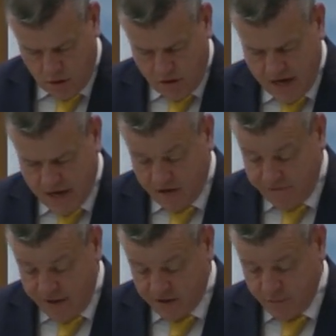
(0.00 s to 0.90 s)
Her then
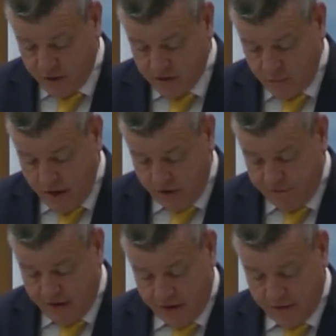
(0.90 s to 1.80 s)
Defence Minister Michael
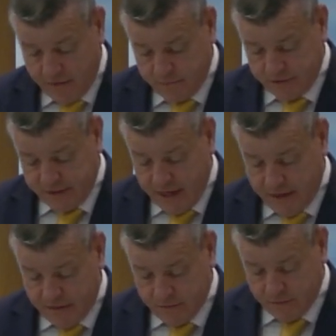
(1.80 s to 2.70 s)
Fallon
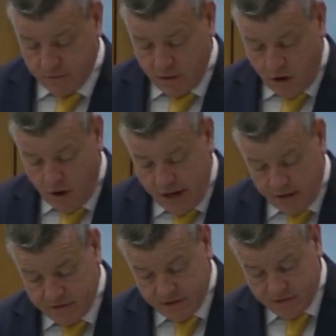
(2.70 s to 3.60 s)
said, our
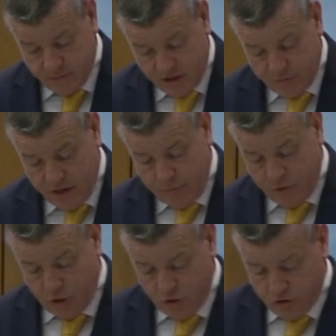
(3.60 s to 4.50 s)
legal system has been
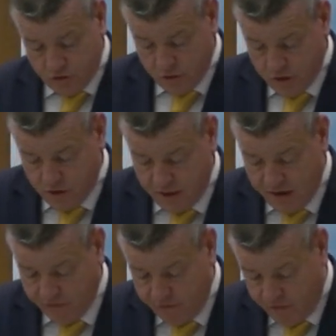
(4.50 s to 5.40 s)
abused to
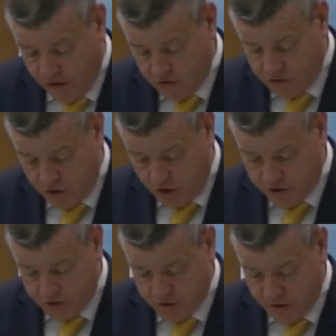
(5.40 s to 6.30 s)
level false
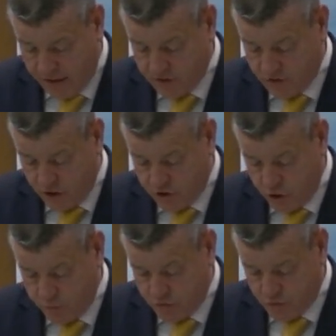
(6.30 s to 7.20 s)
charges against our
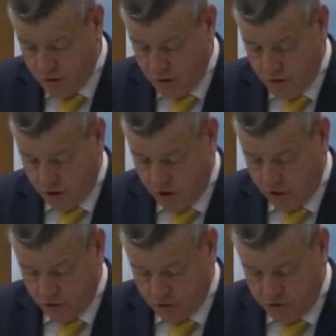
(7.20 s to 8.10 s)
troops on an
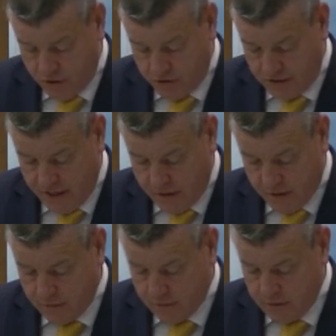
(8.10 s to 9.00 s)
industrial
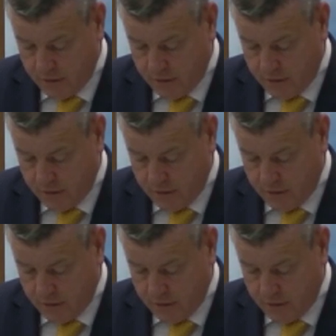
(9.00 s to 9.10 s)
scale.